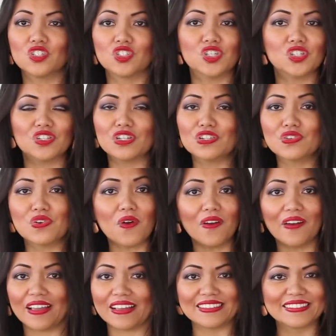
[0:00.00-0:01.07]
just
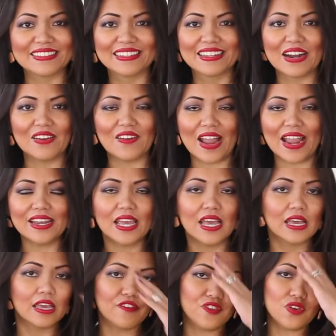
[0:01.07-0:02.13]
ignore it, right?
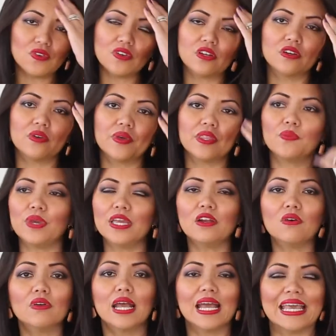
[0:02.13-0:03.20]
If you don't agree with it, we
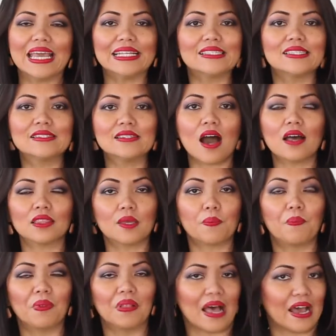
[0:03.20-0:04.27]
don't, it's not the
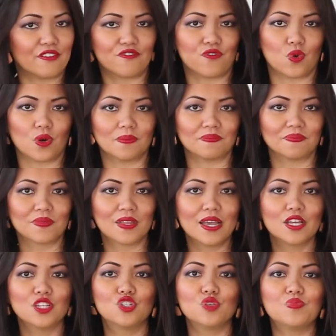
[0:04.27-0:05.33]
platform
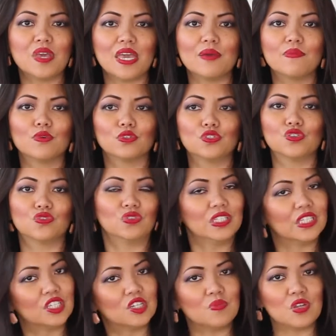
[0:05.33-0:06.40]
to be able to
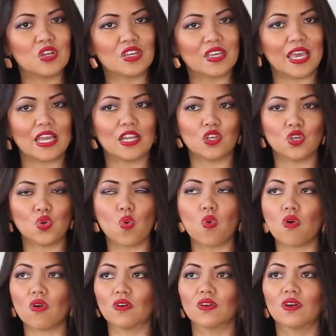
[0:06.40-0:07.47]
really communicate
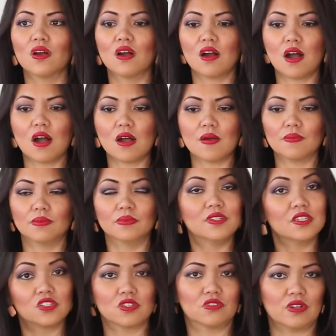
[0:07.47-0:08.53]
your um,
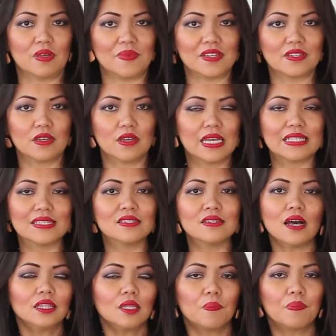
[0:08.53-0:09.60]
disagreement. It's
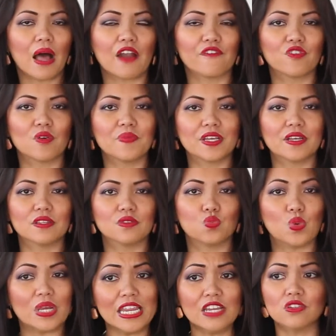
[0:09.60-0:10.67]
not the platform because
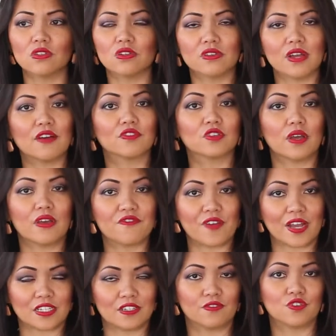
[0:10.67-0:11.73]
we need to learn to have
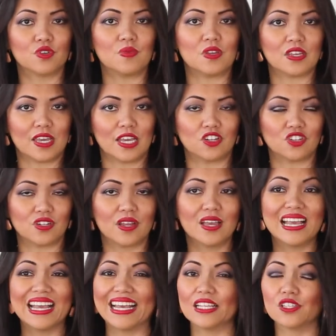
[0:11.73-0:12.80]
effective communication.
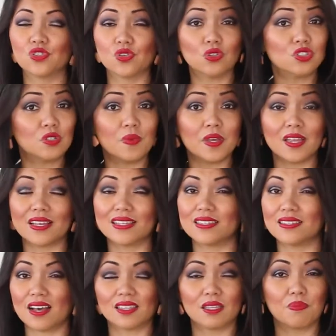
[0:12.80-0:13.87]
And social media
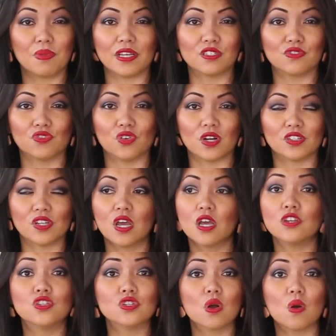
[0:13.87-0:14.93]
is not the place for us
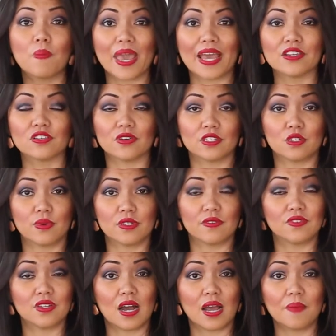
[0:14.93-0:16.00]
to go banter. It's a waste
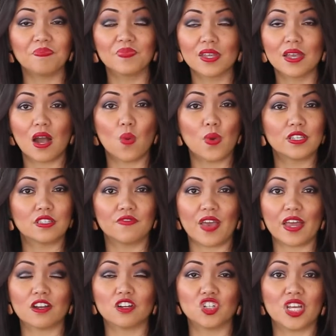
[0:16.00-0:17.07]
of time, a waste of
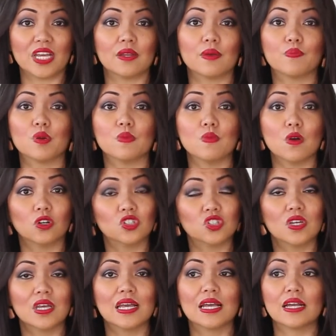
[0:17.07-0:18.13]
energy, and it
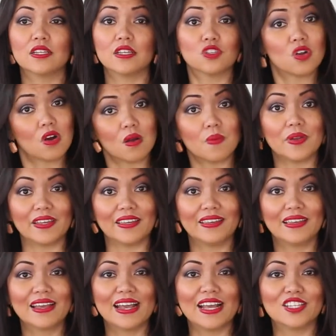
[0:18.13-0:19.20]
promotes disharmony.
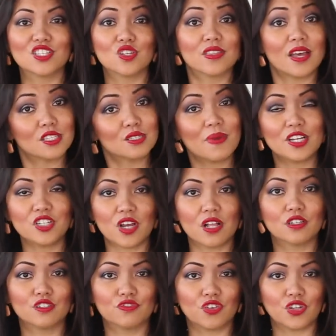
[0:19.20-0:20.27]
And so that's my
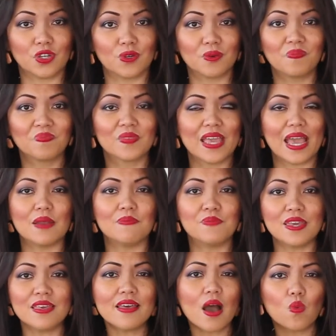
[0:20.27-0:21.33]
challenge for you. And
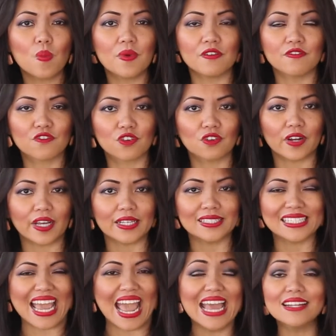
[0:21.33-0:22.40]
be that woman of
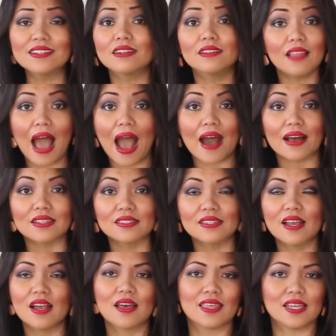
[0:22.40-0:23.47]
grace and class
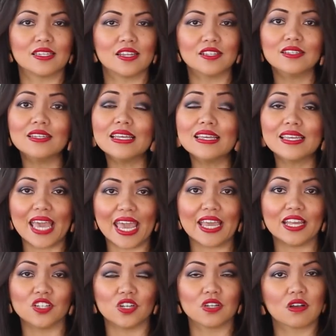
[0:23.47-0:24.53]
that doesn't
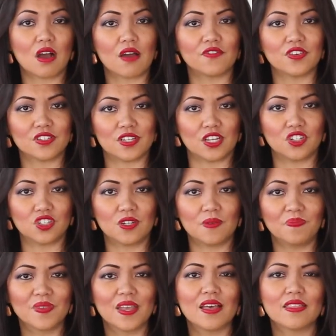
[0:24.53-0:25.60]
engage in
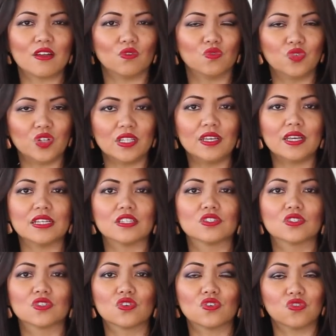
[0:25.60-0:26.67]
conversation that really
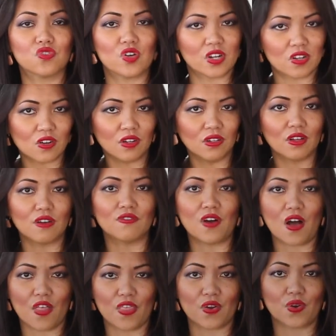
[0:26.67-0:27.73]
is critical
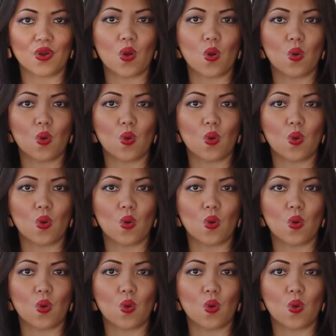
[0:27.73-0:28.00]
of other